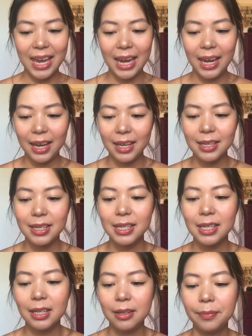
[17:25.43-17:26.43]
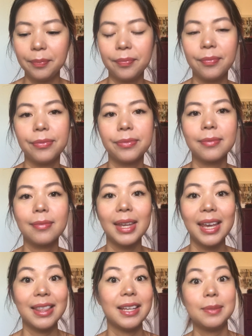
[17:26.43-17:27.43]
And
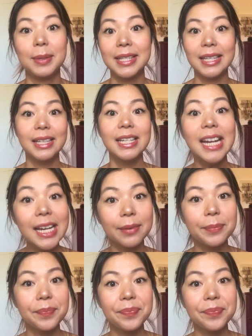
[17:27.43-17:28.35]
that's basically it.